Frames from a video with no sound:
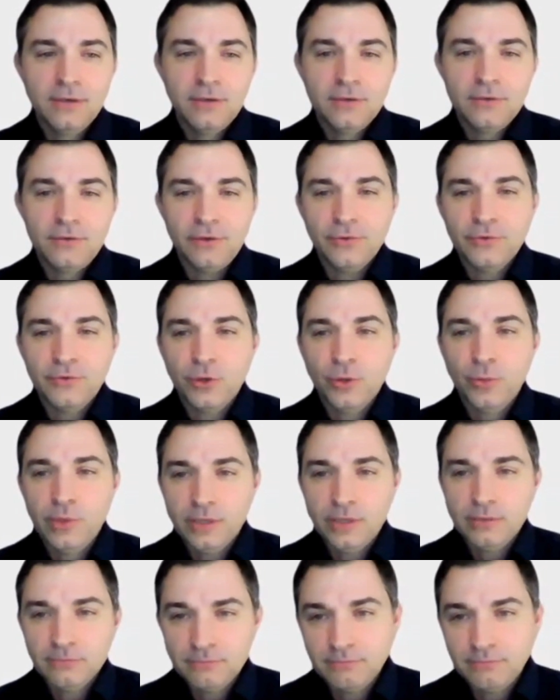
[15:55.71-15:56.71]
So I drew them
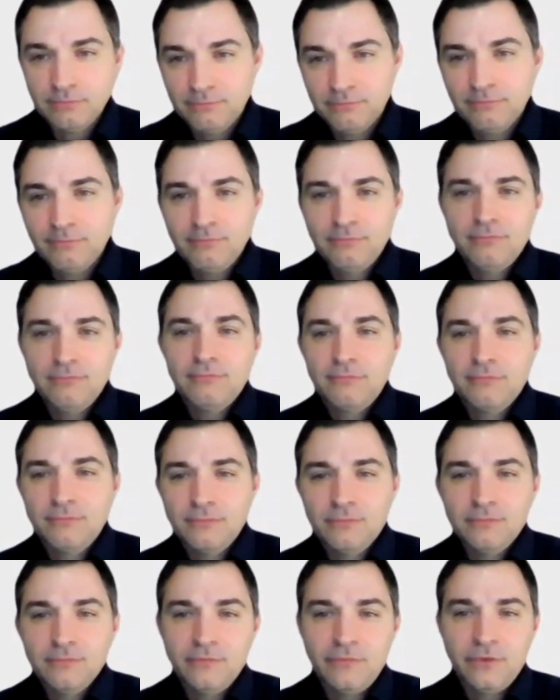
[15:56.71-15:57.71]
in,
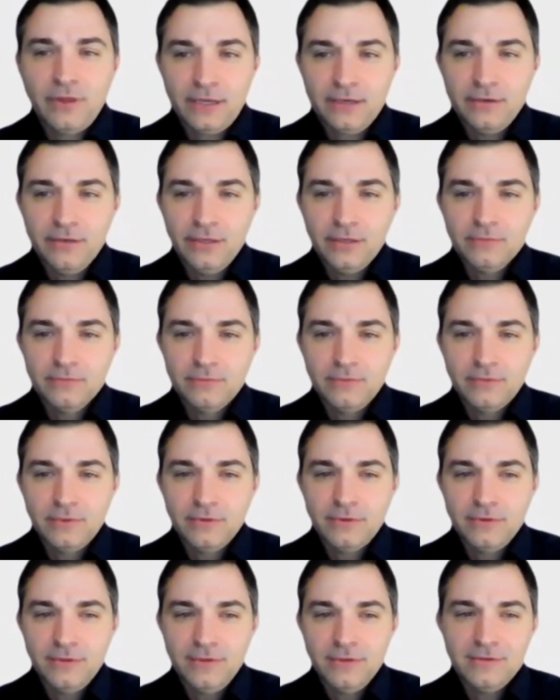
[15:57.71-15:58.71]
flattened it,
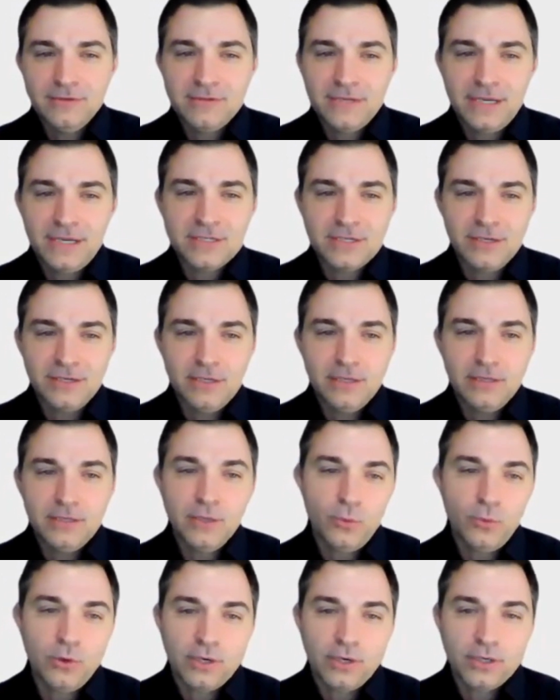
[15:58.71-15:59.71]
and tested it, and
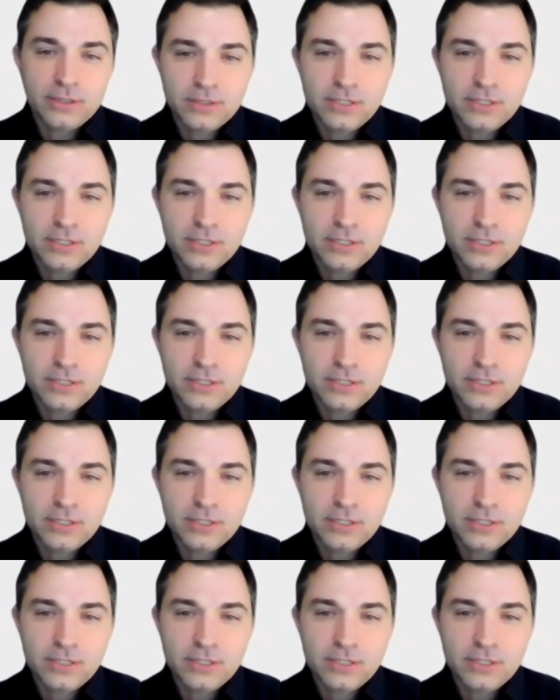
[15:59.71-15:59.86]
it worked